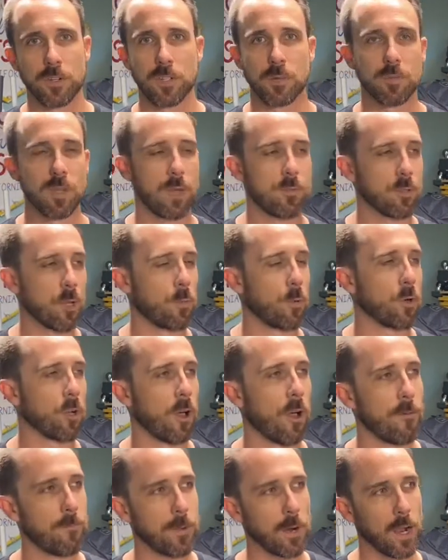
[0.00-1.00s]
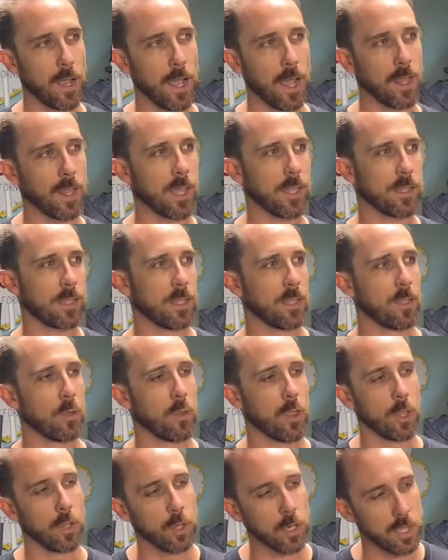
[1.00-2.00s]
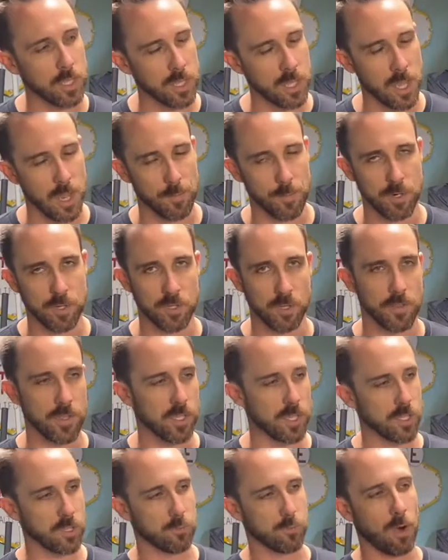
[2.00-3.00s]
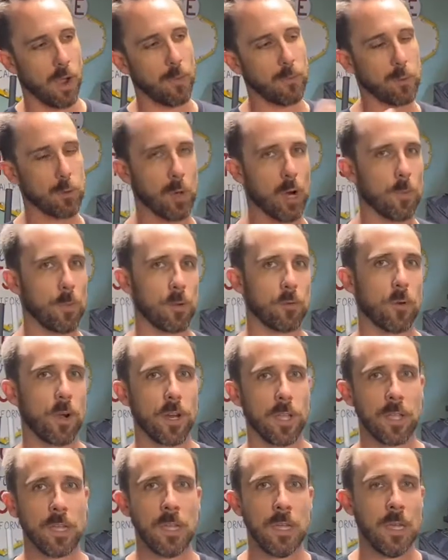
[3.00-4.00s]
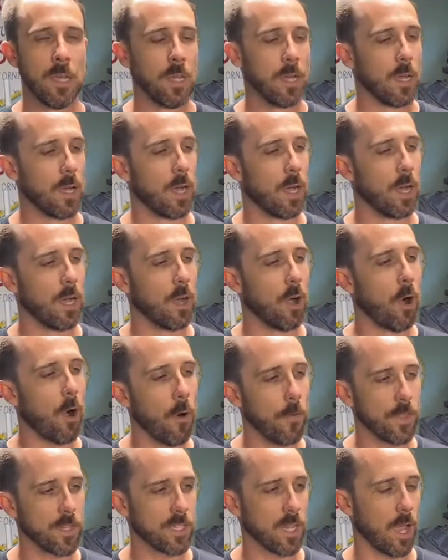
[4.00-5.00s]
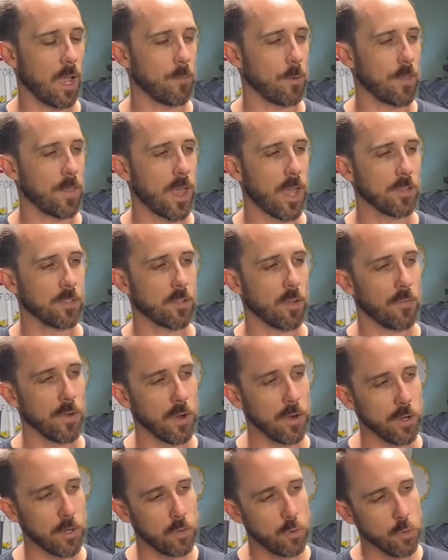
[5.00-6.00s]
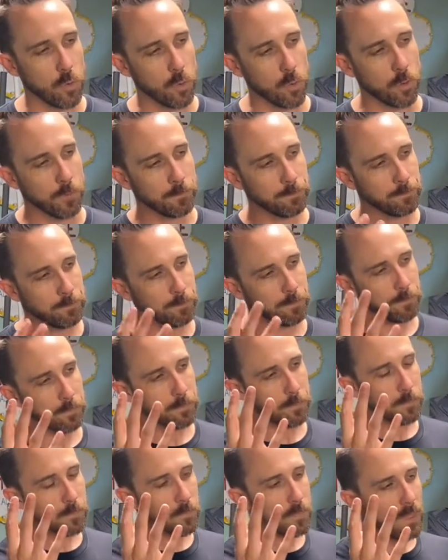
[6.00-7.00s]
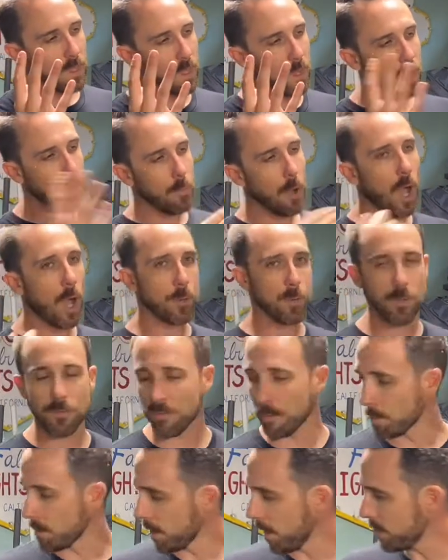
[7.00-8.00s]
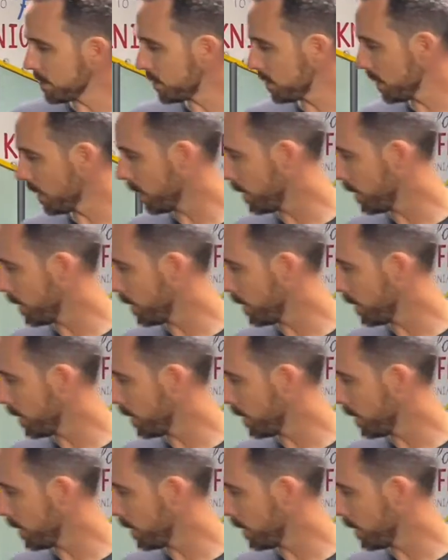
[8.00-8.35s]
Sometimes I'll pull it off, but I like the look of the amber. So this is probably what I'll be running all the time on that. So very cool option from KC.